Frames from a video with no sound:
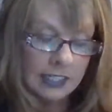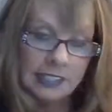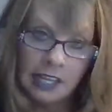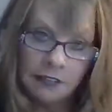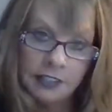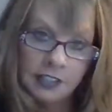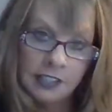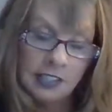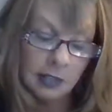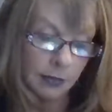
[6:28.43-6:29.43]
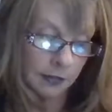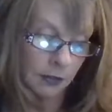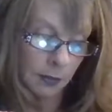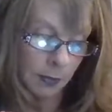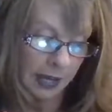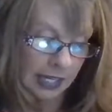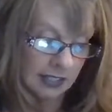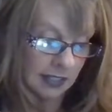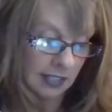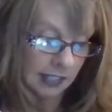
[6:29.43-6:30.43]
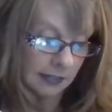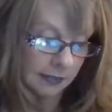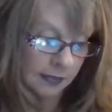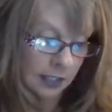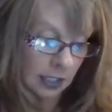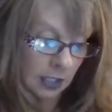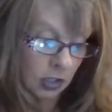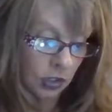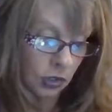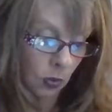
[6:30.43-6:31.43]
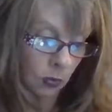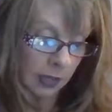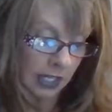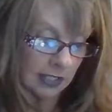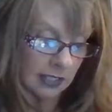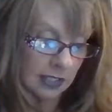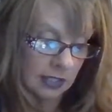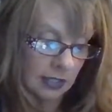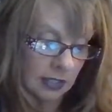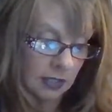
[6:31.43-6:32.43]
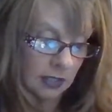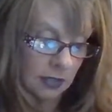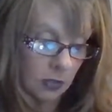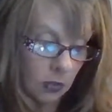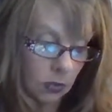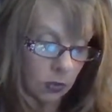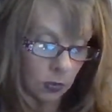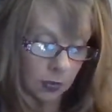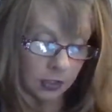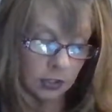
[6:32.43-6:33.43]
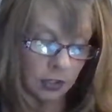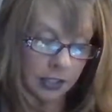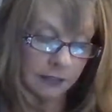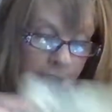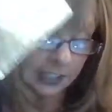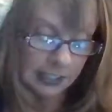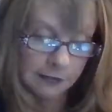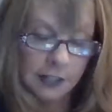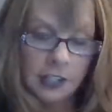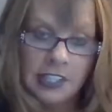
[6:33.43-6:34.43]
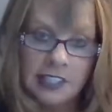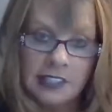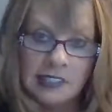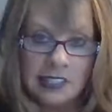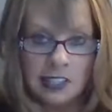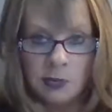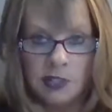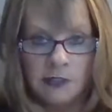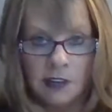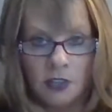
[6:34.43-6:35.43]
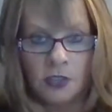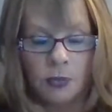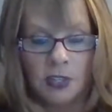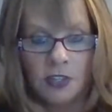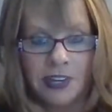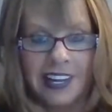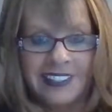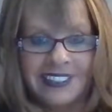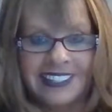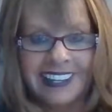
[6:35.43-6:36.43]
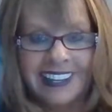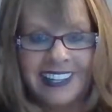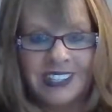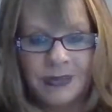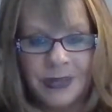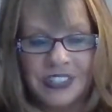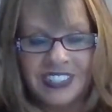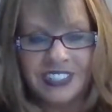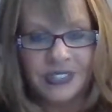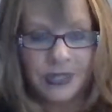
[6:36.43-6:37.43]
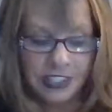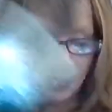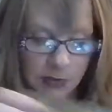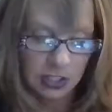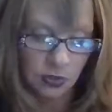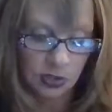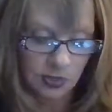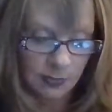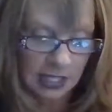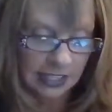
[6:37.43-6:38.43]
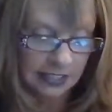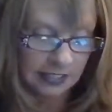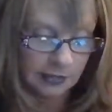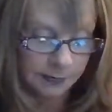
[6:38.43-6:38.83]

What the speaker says: Definitely somebody from the past life. Soulmate who you're going to find it very easy to be vulnerable around. This person is going to make you smile.